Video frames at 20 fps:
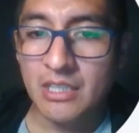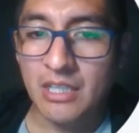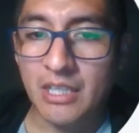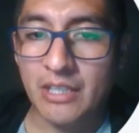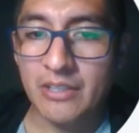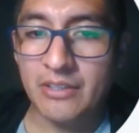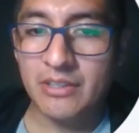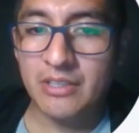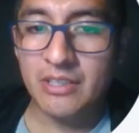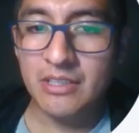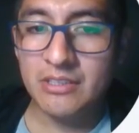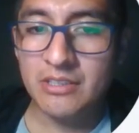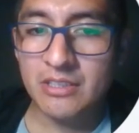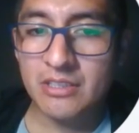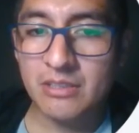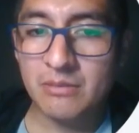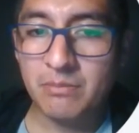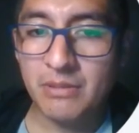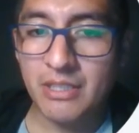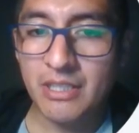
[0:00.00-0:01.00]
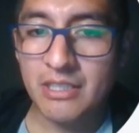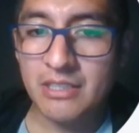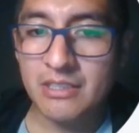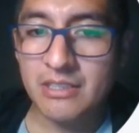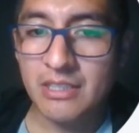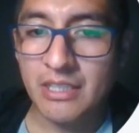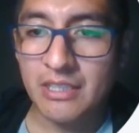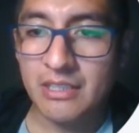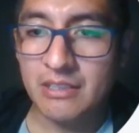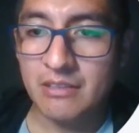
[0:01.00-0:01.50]
And this explains
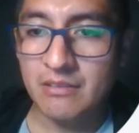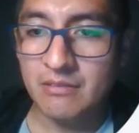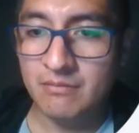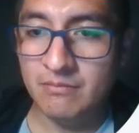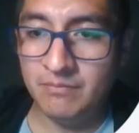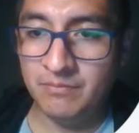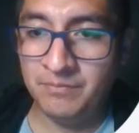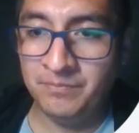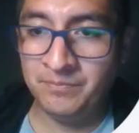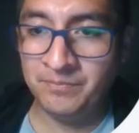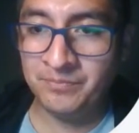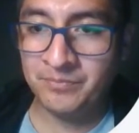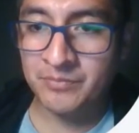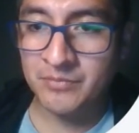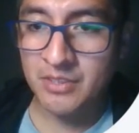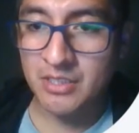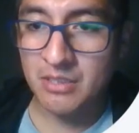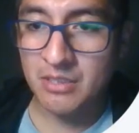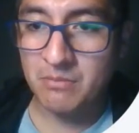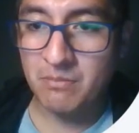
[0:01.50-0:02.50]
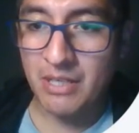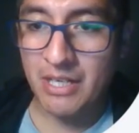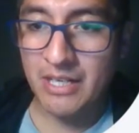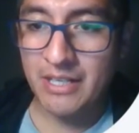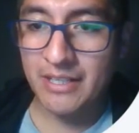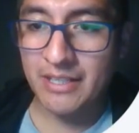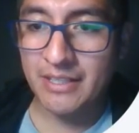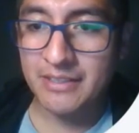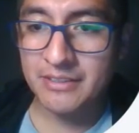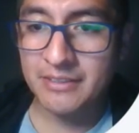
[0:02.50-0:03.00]
like the
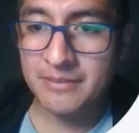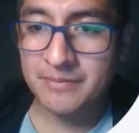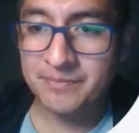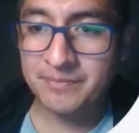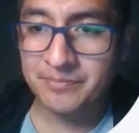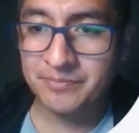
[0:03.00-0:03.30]
variance